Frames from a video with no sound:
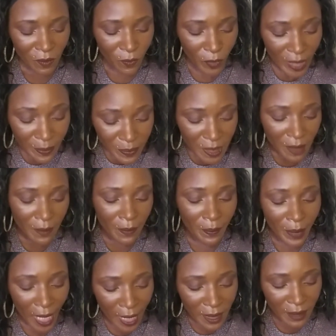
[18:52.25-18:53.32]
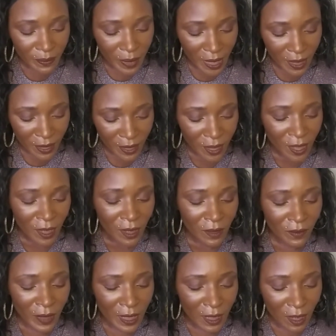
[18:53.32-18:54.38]
whipped body butter
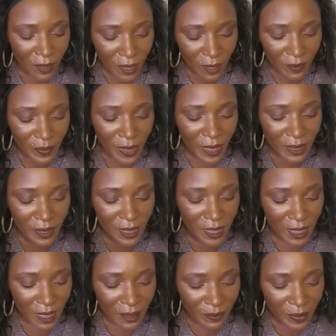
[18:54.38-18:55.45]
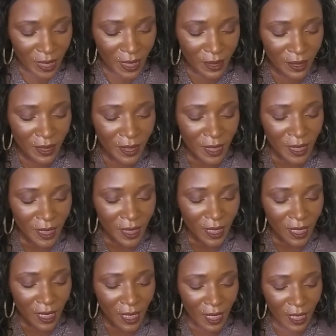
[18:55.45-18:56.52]
with cocoa butter, shea butter,
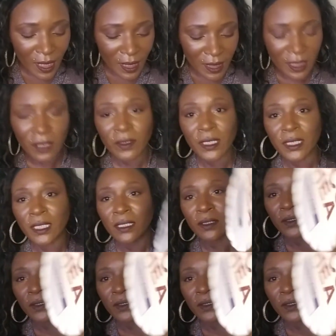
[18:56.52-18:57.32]
and coconut